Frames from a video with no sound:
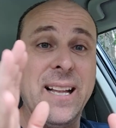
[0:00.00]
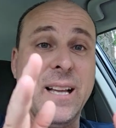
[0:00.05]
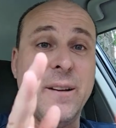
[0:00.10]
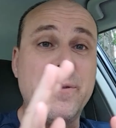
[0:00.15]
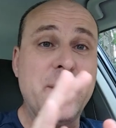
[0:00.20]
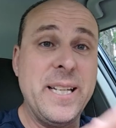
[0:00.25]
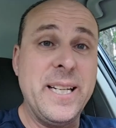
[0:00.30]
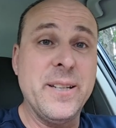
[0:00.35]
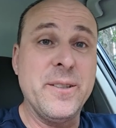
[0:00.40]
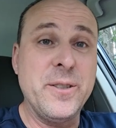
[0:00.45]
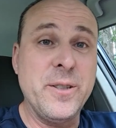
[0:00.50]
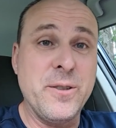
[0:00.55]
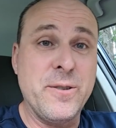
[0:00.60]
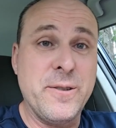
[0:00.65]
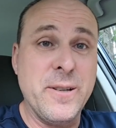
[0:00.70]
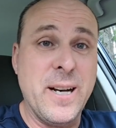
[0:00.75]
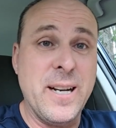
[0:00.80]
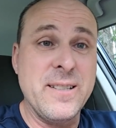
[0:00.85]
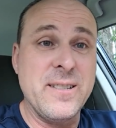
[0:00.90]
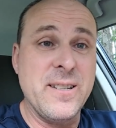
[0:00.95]
love to hear your
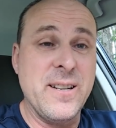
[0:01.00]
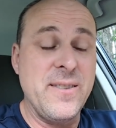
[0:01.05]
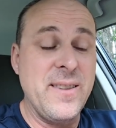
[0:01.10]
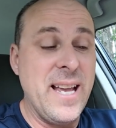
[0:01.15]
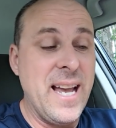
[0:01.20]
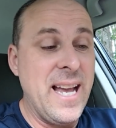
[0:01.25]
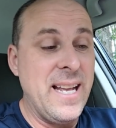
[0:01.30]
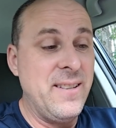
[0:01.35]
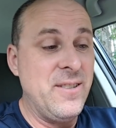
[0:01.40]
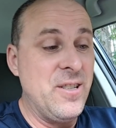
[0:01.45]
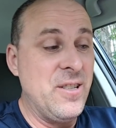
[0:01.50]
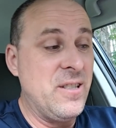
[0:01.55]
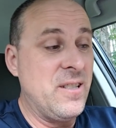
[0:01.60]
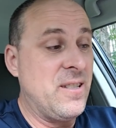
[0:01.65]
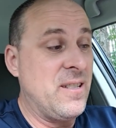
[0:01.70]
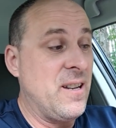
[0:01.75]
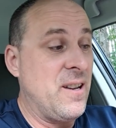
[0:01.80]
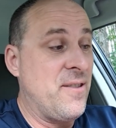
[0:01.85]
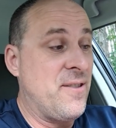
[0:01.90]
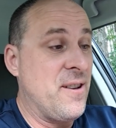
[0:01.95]
thoughts on that.
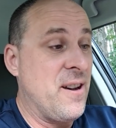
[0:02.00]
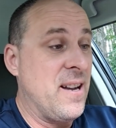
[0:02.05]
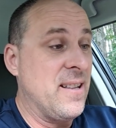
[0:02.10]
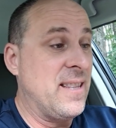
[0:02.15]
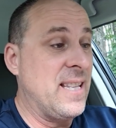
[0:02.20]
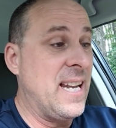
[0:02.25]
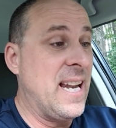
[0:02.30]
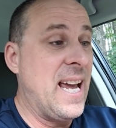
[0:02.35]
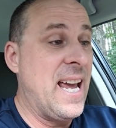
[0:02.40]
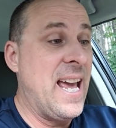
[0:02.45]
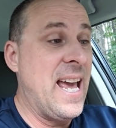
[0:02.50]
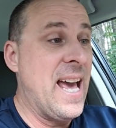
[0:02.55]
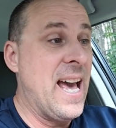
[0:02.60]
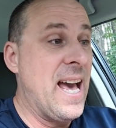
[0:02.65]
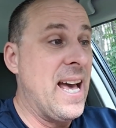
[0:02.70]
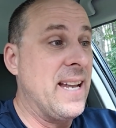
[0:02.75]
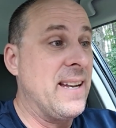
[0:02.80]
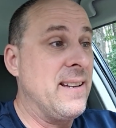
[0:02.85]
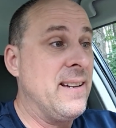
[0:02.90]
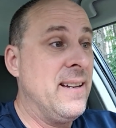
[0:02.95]
Just a thought that I
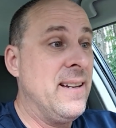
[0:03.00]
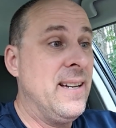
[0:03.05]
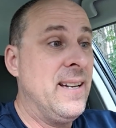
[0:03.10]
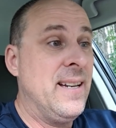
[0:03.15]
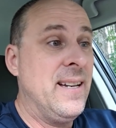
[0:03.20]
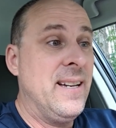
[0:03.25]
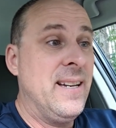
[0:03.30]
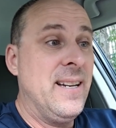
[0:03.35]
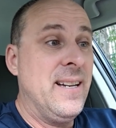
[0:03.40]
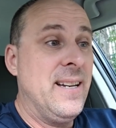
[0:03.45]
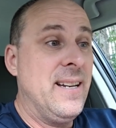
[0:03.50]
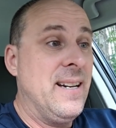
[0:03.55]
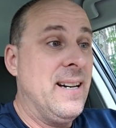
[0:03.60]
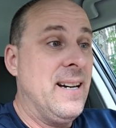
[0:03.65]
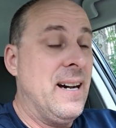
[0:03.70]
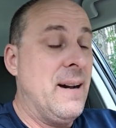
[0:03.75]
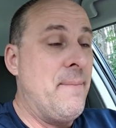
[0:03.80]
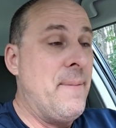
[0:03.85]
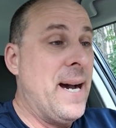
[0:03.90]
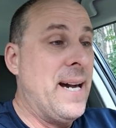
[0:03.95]
had
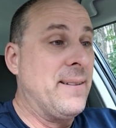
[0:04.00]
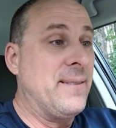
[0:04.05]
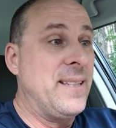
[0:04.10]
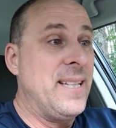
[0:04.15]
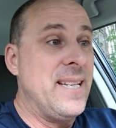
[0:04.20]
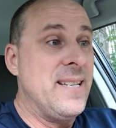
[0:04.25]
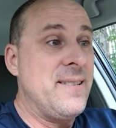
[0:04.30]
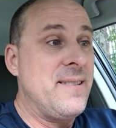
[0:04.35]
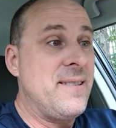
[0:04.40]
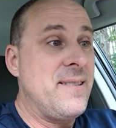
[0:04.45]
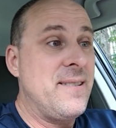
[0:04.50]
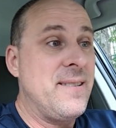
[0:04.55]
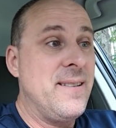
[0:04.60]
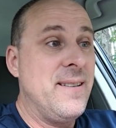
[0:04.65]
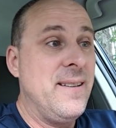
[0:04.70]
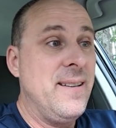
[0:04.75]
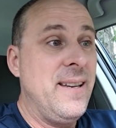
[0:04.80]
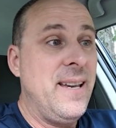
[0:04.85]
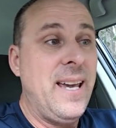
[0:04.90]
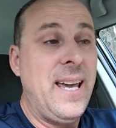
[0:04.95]
about this
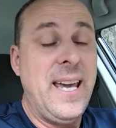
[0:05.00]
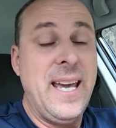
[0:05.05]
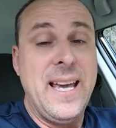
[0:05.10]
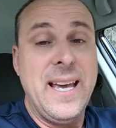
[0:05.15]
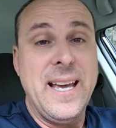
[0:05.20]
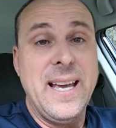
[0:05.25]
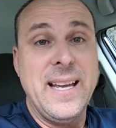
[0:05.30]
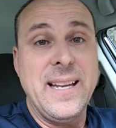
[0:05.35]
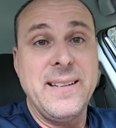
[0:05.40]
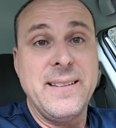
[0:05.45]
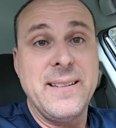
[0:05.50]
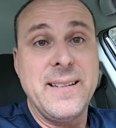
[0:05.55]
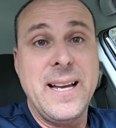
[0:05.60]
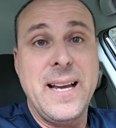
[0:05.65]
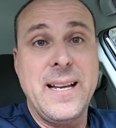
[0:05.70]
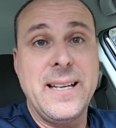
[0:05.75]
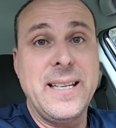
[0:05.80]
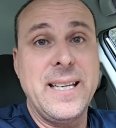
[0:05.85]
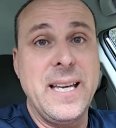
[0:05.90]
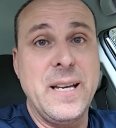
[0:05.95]
and
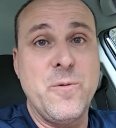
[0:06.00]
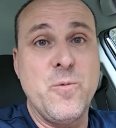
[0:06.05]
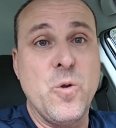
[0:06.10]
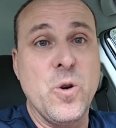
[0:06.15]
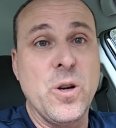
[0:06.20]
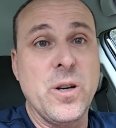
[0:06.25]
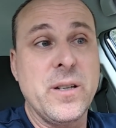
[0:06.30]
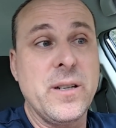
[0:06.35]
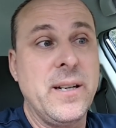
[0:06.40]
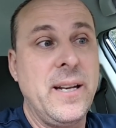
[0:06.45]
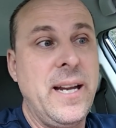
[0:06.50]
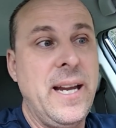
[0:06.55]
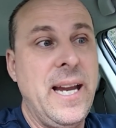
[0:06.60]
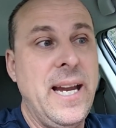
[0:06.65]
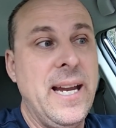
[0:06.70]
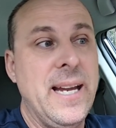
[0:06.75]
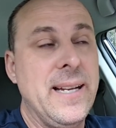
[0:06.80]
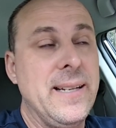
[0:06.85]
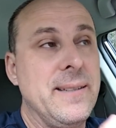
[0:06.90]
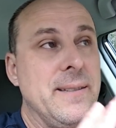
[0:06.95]
gig work.
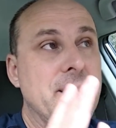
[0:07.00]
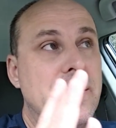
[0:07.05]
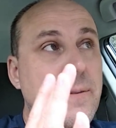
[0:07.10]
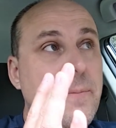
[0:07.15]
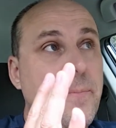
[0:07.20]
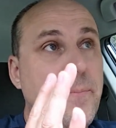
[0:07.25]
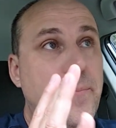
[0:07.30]
And